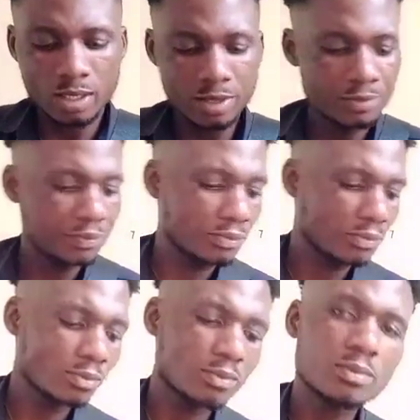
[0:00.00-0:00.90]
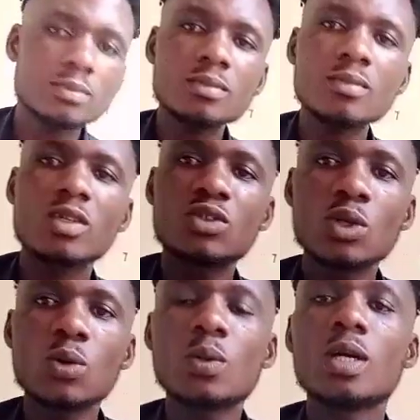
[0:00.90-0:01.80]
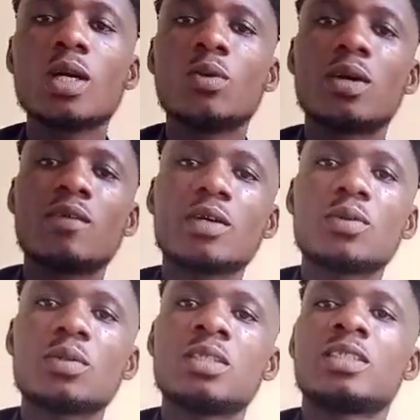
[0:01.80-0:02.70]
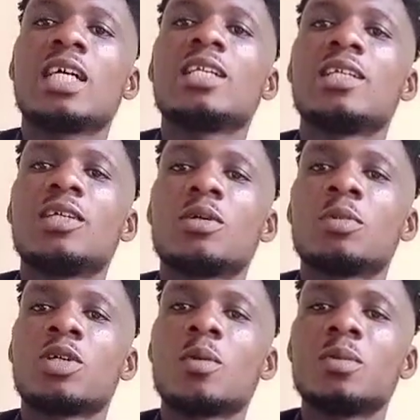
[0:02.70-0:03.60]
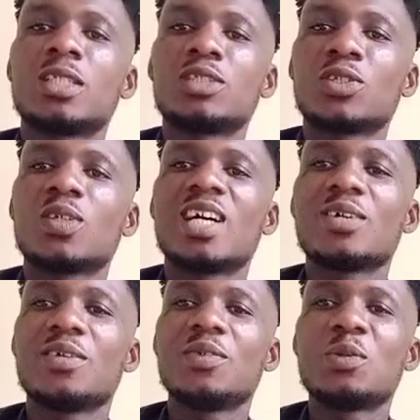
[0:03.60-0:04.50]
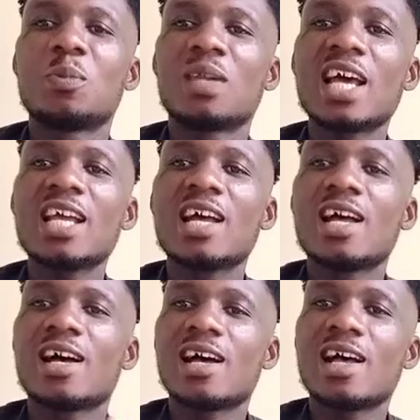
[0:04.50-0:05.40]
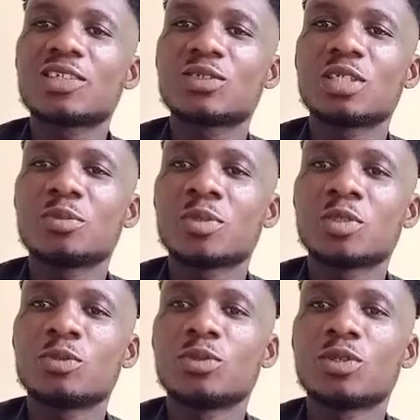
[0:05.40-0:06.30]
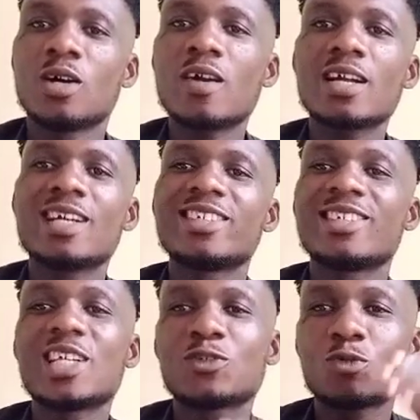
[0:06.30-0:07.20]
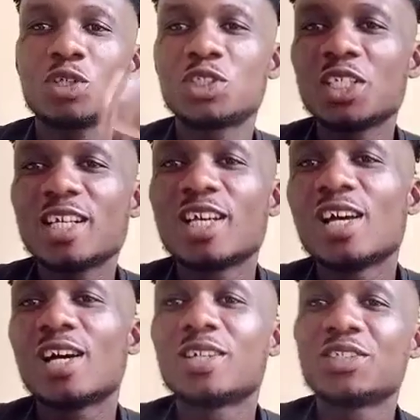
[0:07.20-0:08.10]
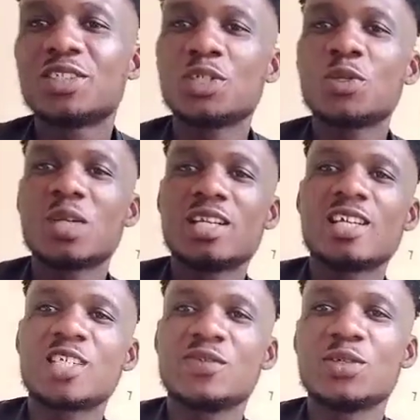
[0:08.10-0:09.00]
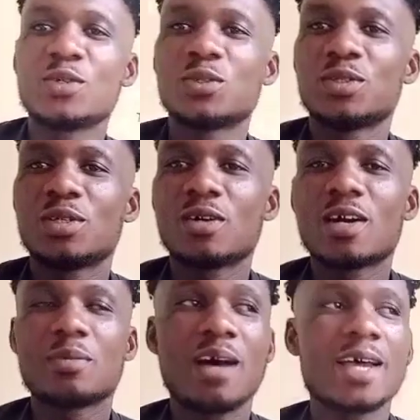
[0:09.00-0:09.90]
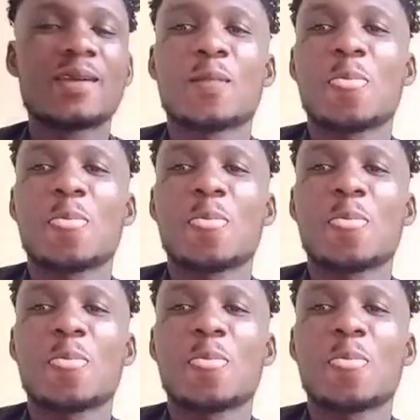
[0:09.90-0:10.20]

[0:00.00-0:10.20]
Okay. So wherever you don't understand, hit up in the comment section. I'll give you the reply as soon as possible. Alright guys, thanks for watching. I'll see you in the next video. Alright, bye.